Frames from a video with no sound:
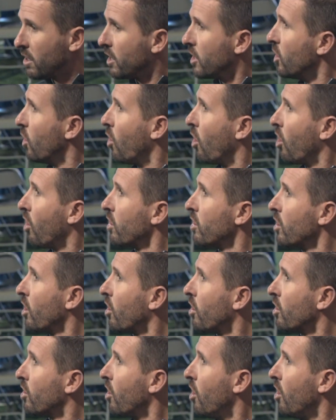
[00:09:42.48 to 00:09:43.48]
you know,
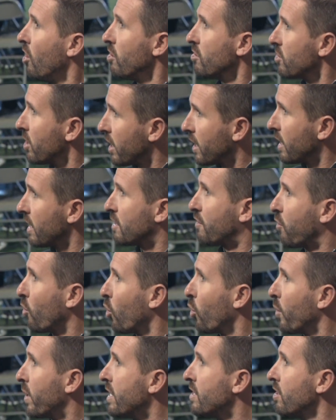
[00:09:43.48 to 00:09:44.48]
Hart calls, like, it's
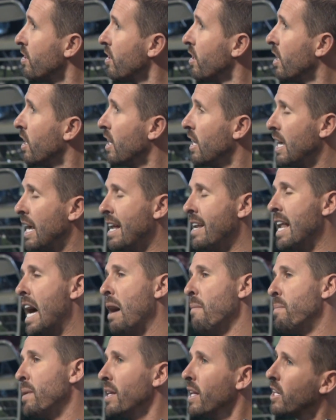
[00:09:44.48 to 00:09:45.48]
for a reason. And
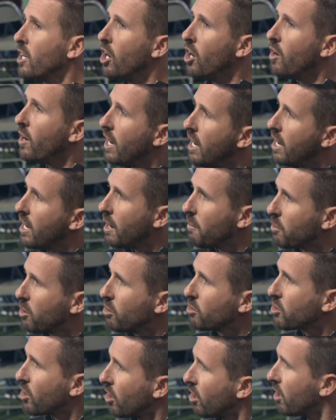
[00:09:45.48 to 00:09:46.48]
not being like, oh, hey, I'm
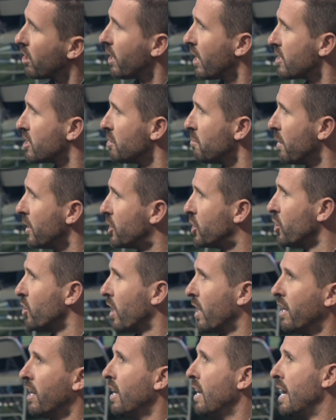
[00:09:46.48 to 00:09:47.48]
Coach Hart, nice to meet you.
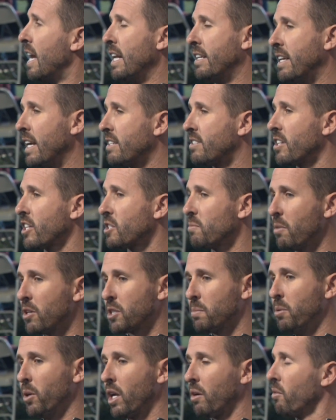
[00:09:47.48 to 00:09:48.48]
And it takes 6
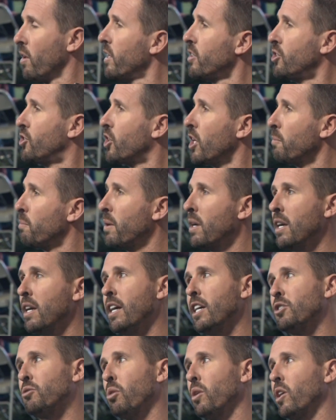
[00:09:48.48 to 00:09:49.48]
months to build that relationship.
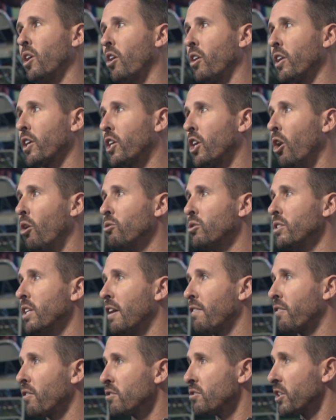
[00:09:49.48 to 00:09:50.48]
It's really hard to coach in
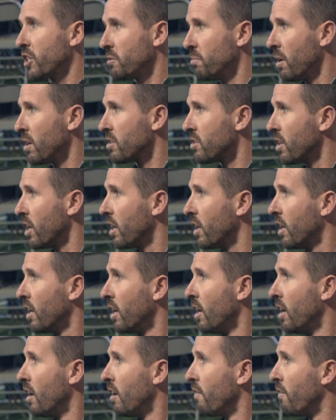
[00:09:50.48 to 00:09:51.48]
that first 6 months then
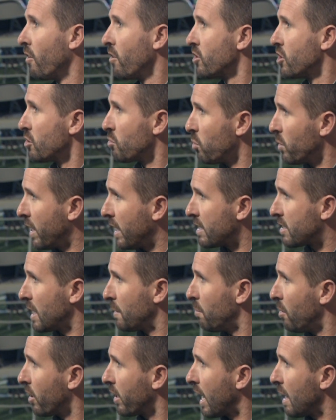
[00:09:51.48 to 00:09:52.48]
versus when they
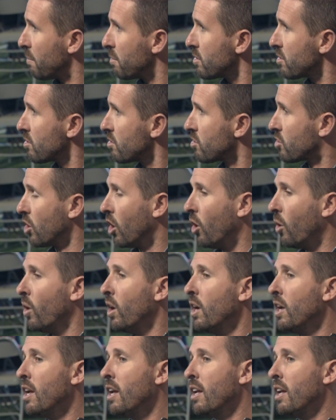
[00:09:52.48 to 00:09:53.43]
step on campus. So